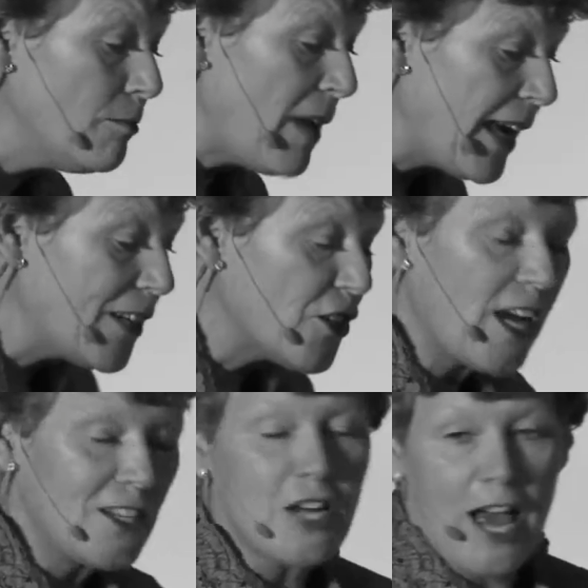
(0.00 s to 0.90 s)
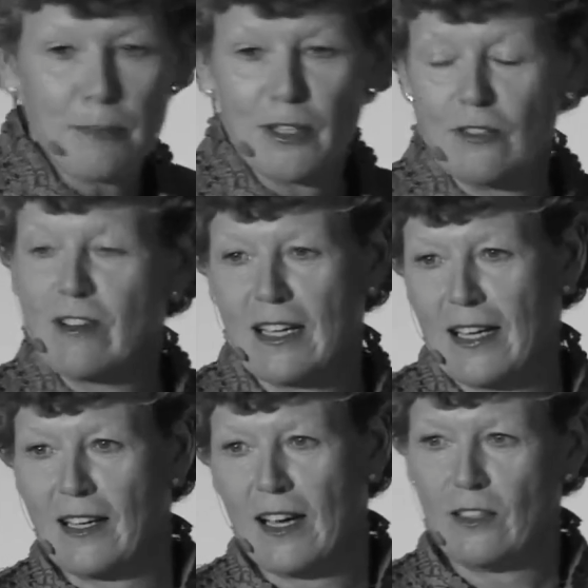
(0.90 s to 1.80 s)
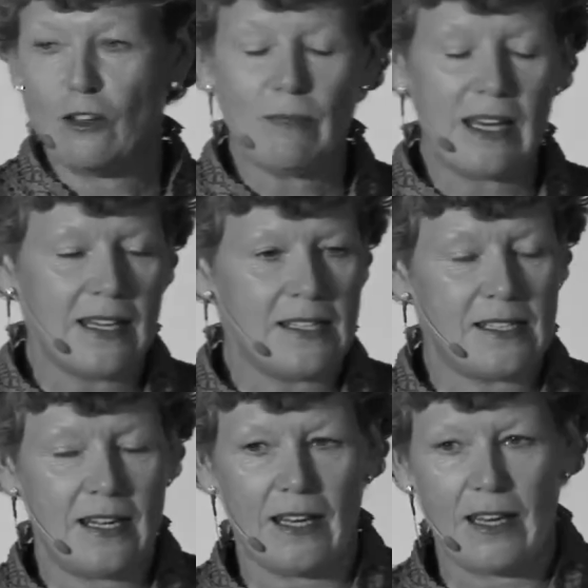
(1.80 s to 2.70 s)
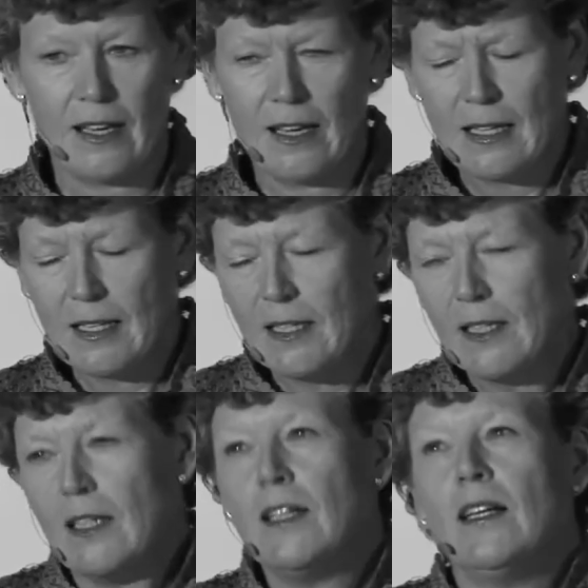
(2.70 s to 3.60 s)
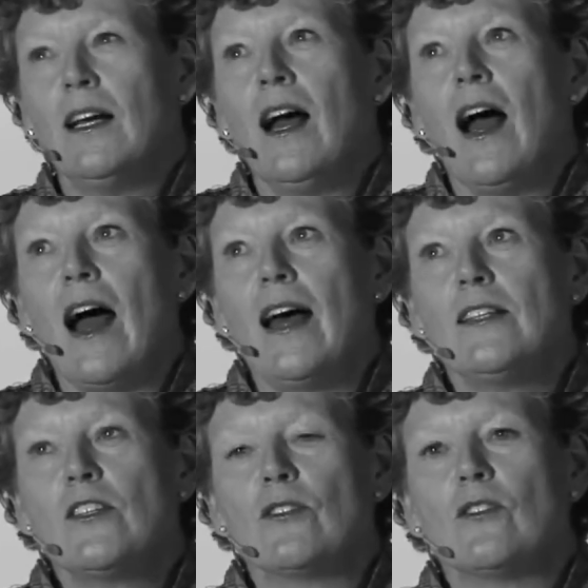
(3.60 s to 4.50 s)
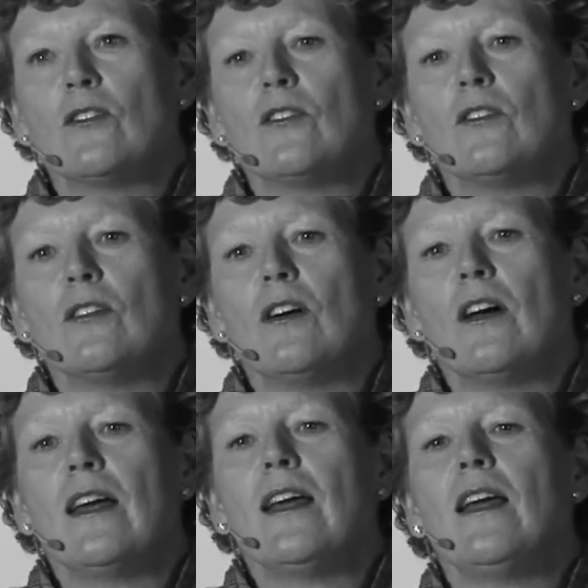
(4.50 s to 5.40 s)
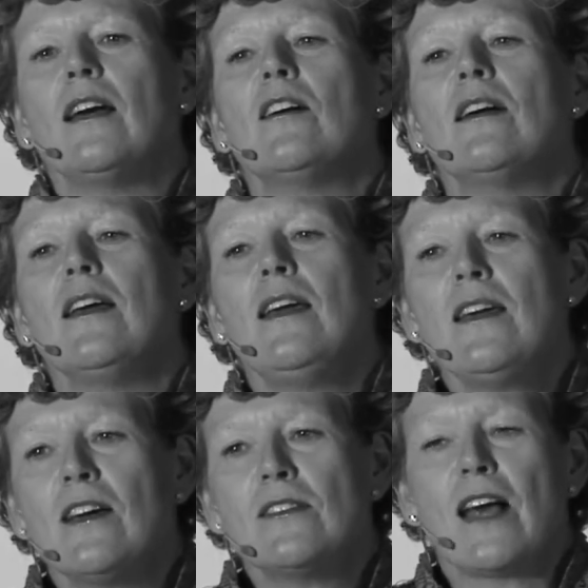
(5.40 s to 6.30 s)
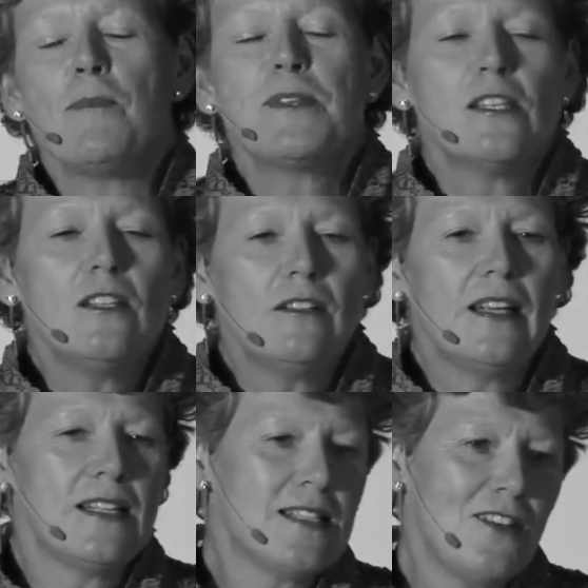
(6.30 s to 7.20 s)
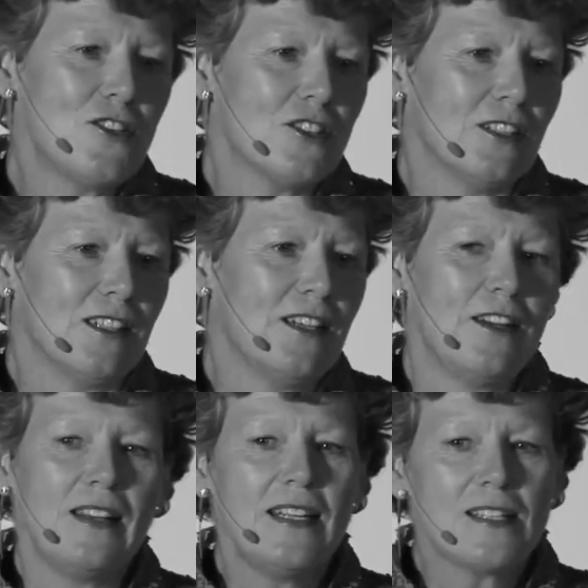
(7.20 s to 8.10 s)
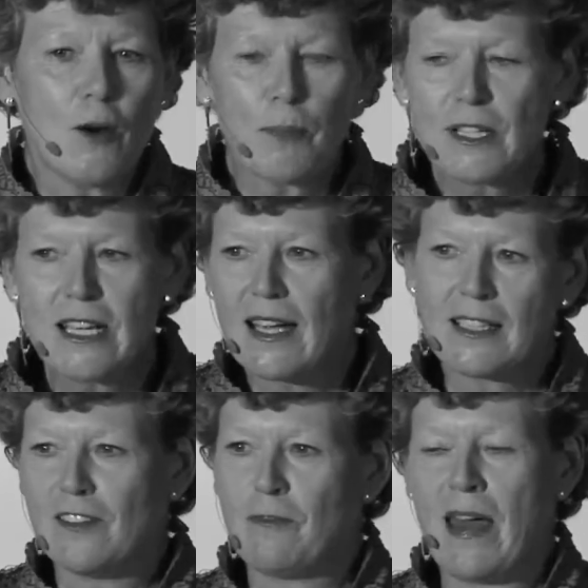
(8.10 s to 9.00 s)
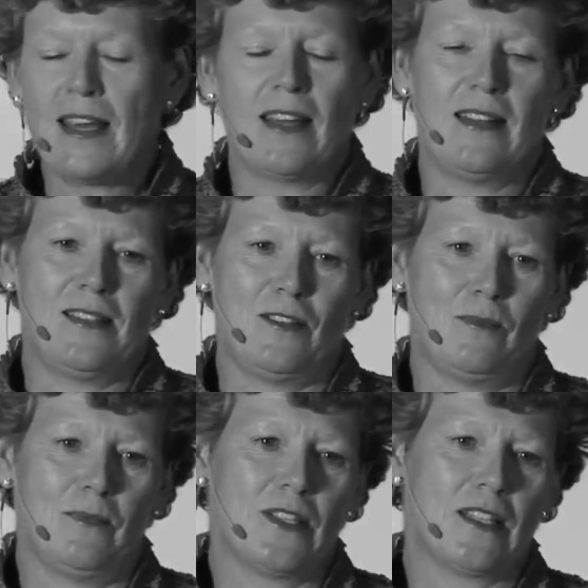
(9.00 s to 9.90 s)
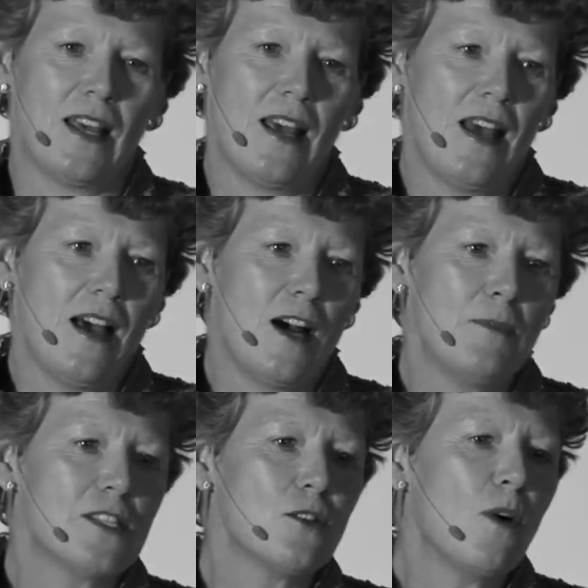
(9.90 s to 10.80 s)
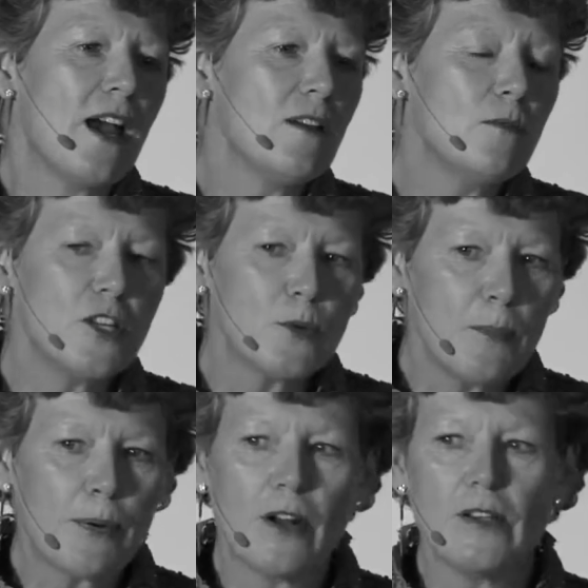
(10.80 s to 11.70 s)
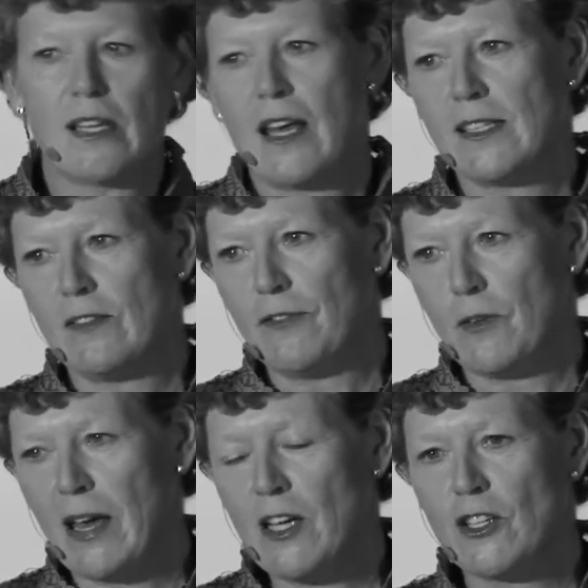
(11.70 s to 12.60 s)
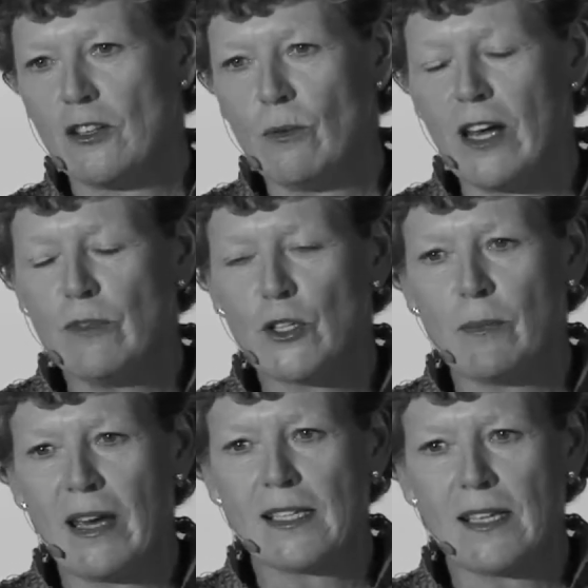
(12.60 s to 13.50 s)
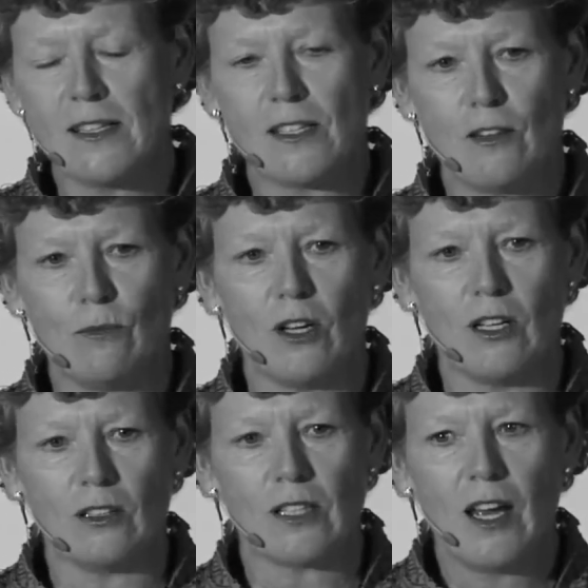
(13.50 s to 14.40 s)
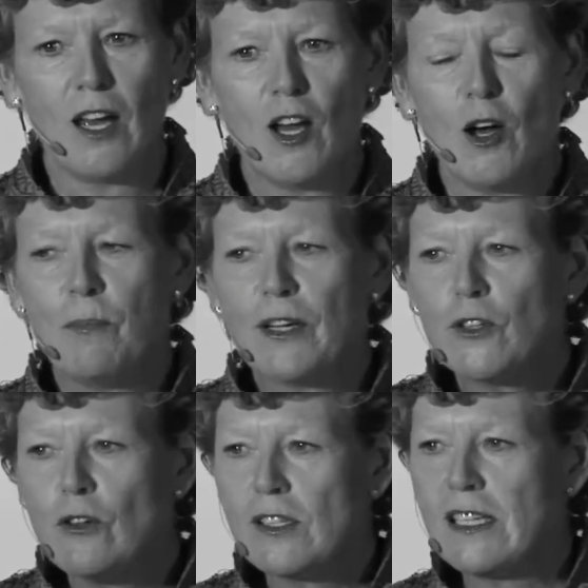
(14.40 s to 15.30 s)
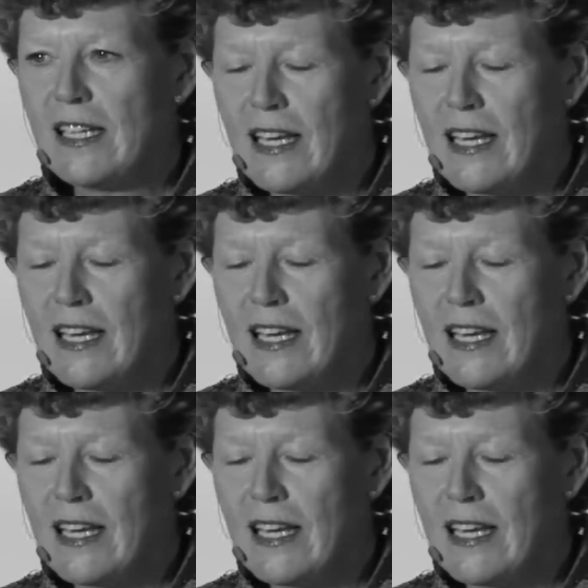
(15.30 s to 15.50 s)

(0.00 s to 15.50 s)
make change happen, really, and not make it stick. And ego is absolutely essential. You know, it is our protective mechanisms. It's the way in which we process information, the way in which we make sense of the world. But of course, it